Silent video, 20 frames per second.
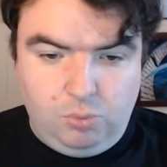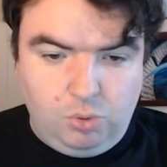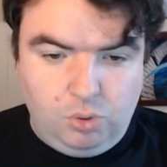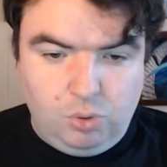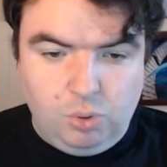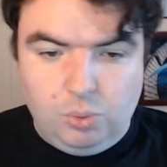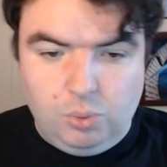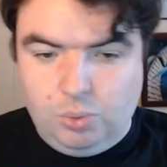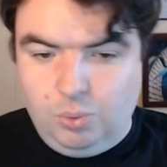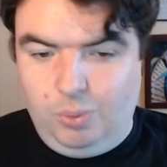
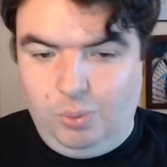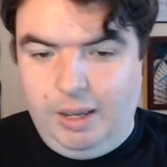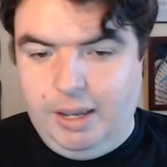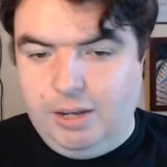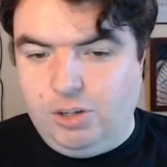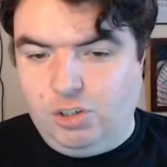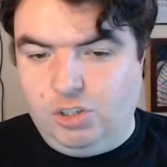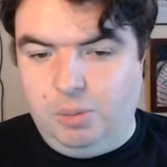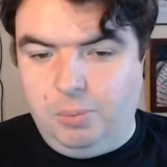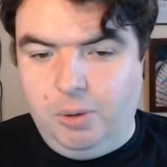due to
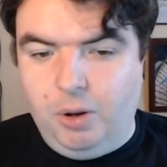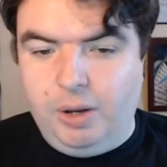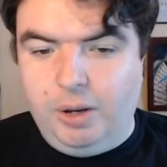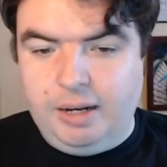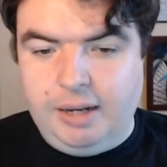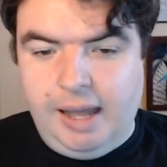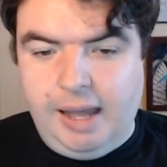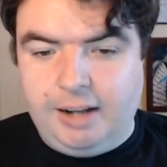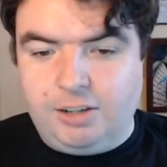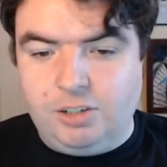
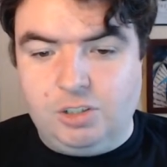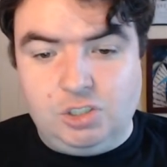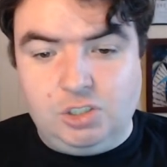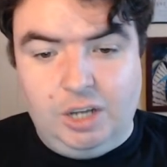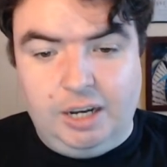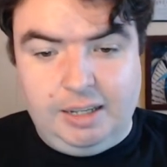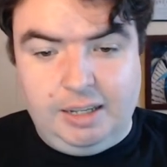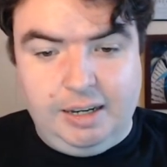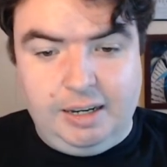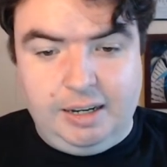Asian-American actors
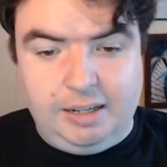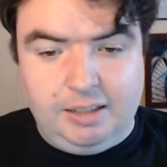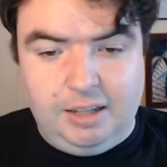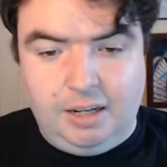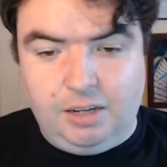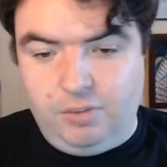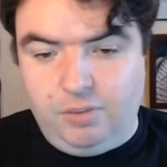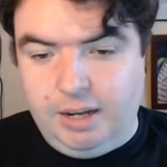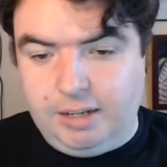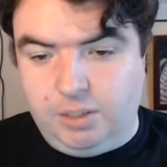not getting a
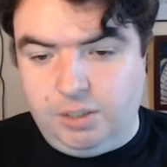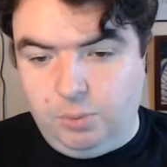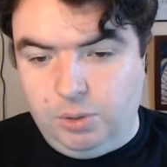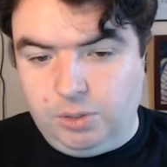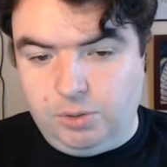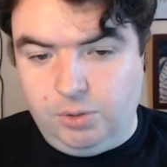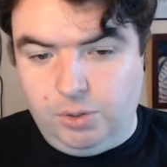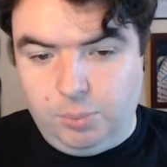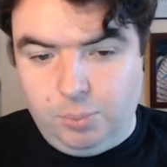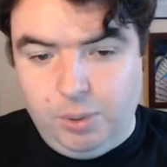lot of acting
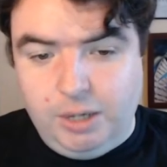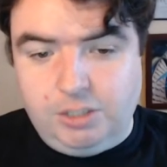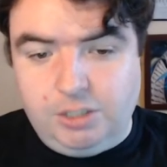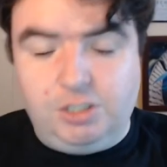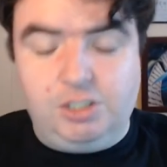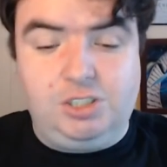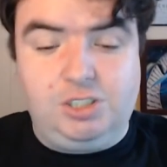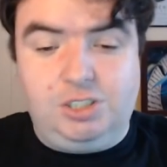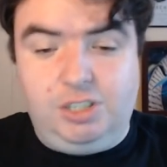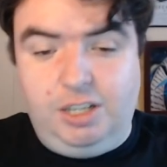work due to
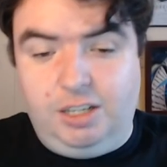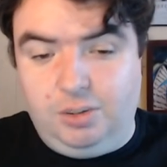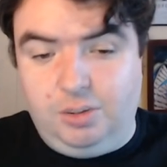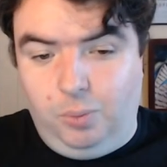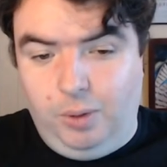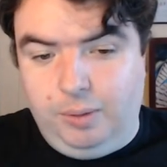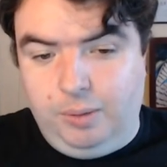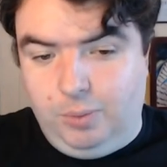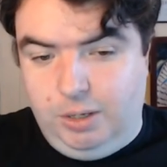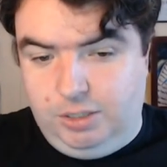prejudice, see the
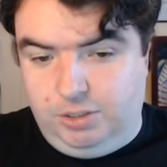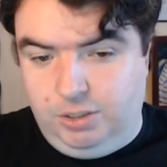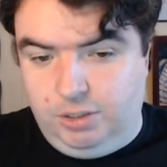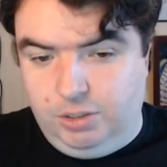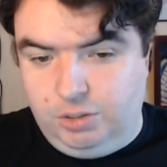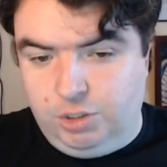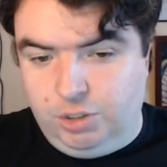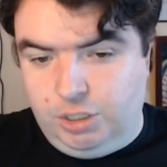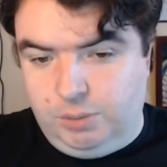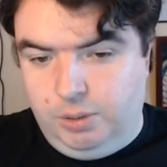whitewashing
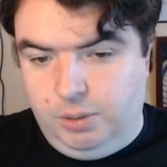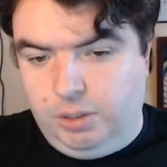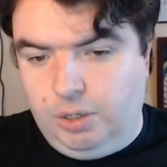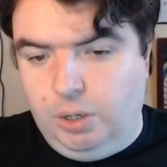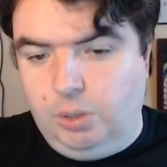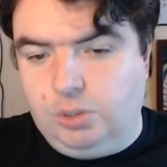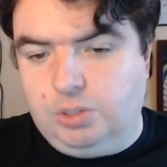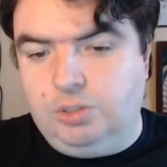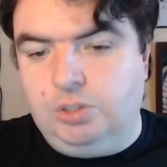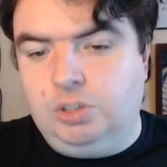concerns about
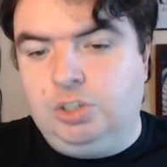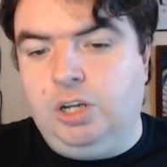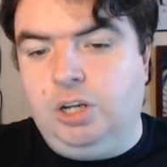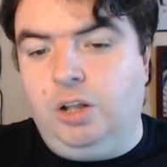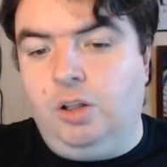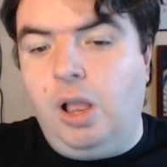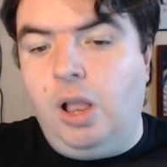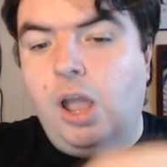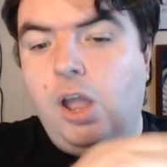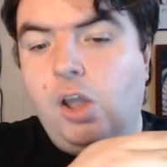Ghost in the
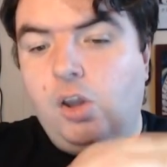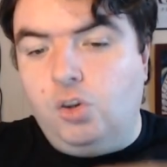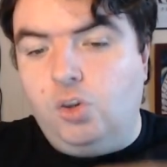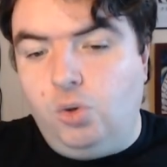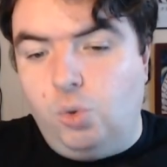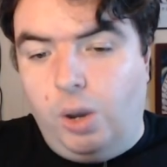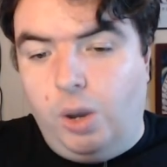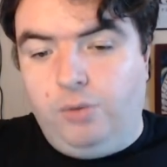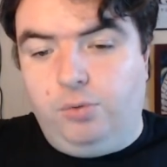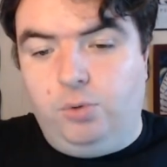Shell,
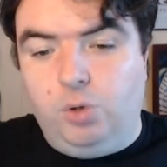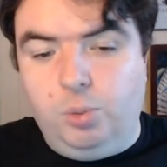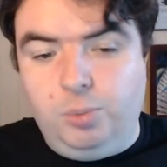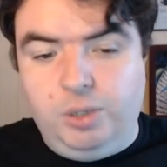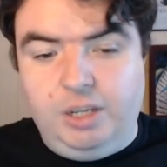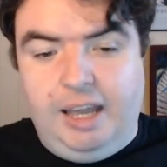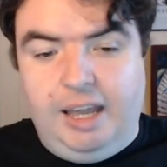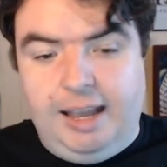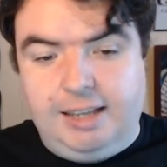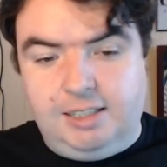you have room
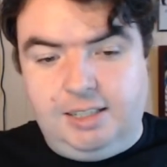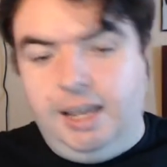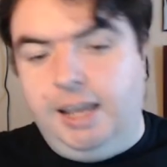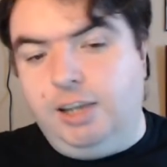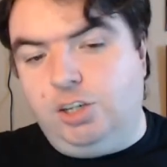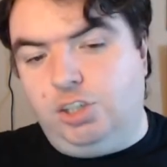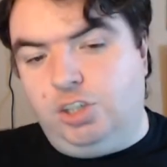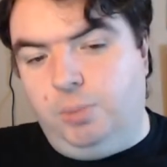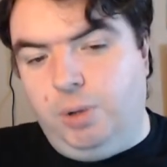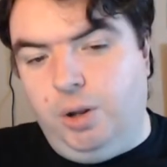to cast
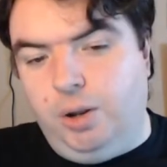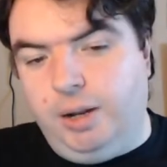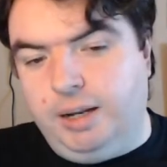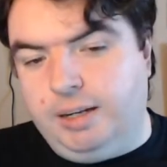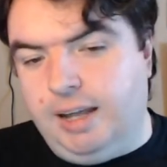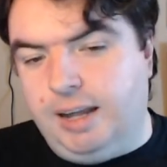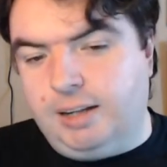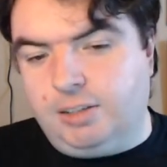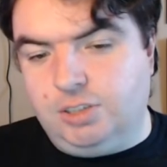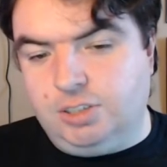
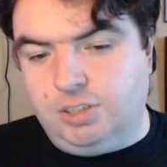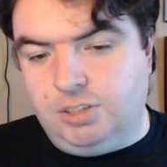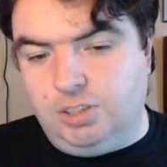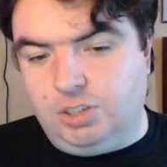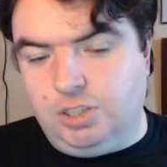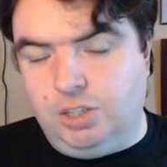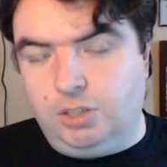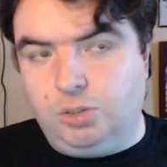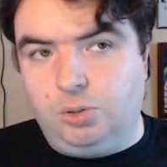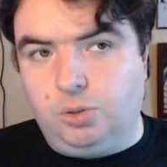Asian-American actors in a
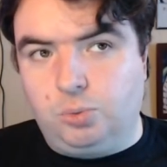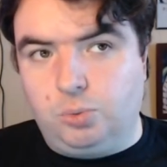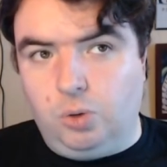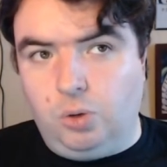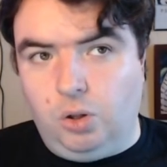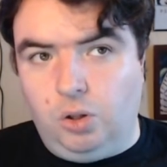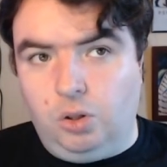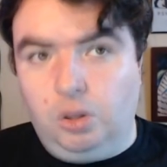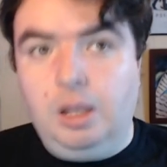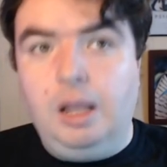central
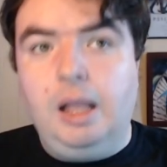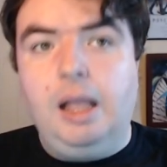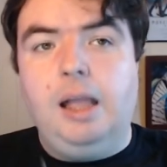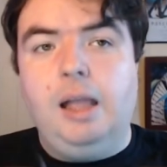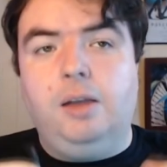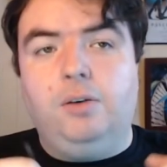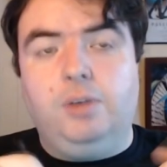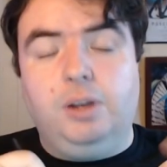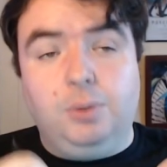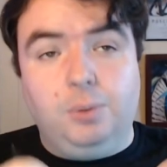role,
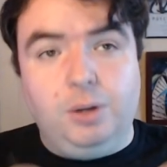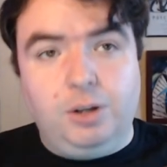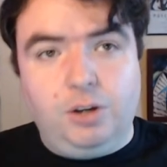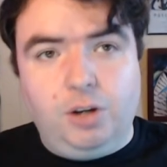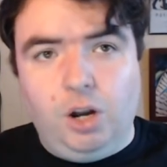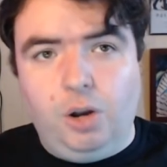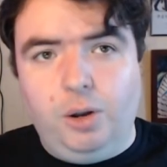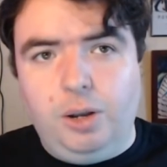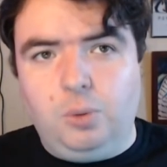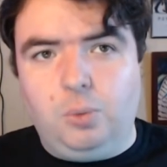a
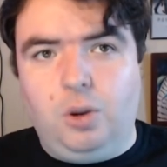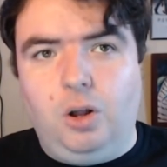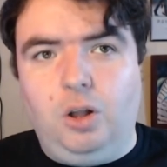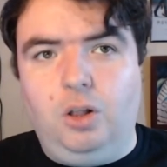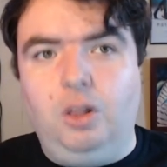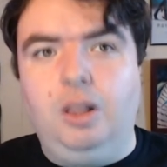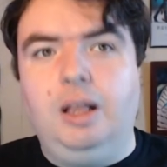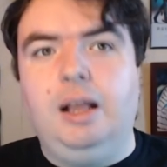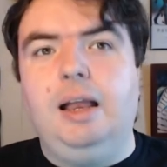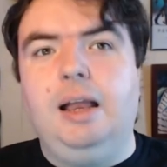recurring
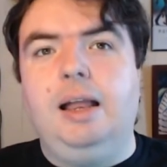role,